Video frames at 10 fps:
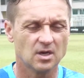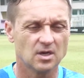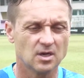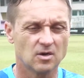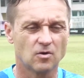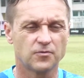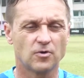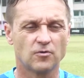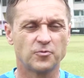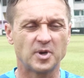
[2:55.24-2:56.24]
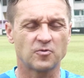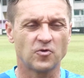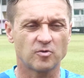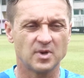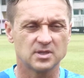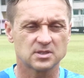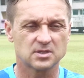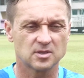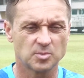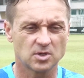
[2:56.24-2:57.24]
of
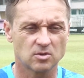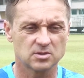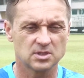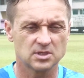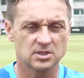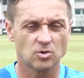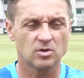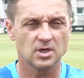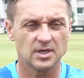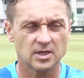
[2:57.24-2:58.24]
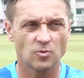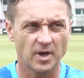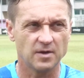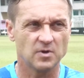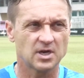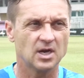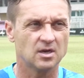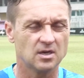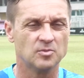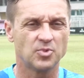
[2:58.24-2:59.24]
performance, because this is only that way we
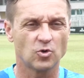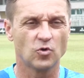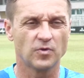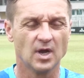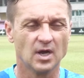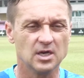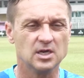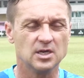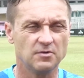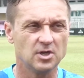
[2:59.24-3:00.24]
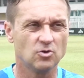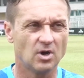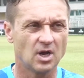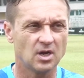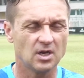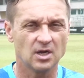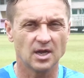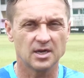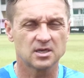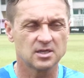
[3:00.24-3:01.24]
can improve individually,
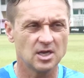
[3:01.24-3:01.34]
like